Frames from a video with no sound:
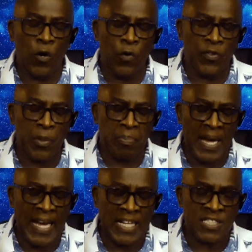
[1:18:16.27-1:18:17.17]
over the
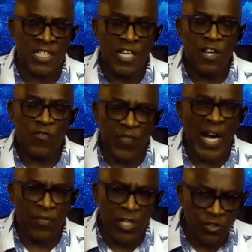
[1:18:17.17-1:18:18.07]
past
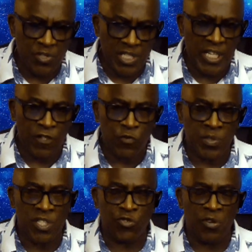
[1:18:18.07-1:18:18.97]
500 years
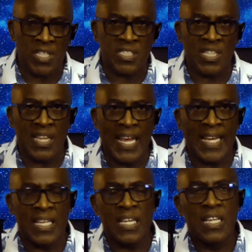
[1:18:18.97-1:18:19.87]
with the
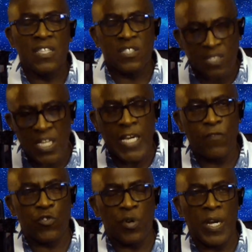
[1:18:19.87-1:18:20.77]
transatlantic
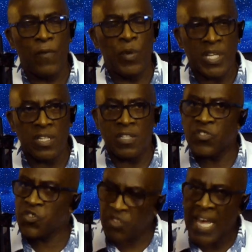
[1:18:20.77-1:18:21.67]
slave trade. We can
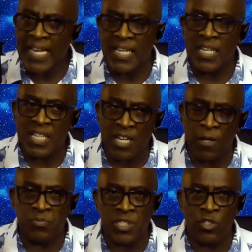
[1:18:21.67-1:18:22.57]
understand it. It
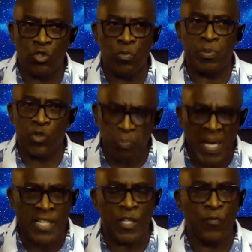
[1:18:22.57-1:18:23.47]
comes into
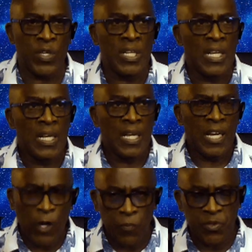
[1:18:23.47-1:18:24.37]
perspective. It
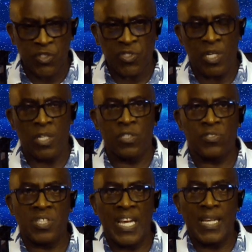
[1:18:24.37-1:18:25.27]
helps us to
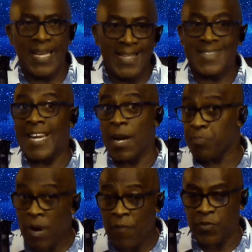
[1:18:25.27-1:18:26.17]
understand end time
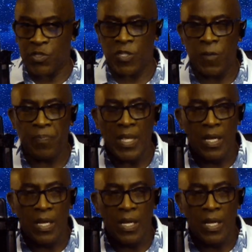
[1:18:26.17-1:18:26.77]
prophecy.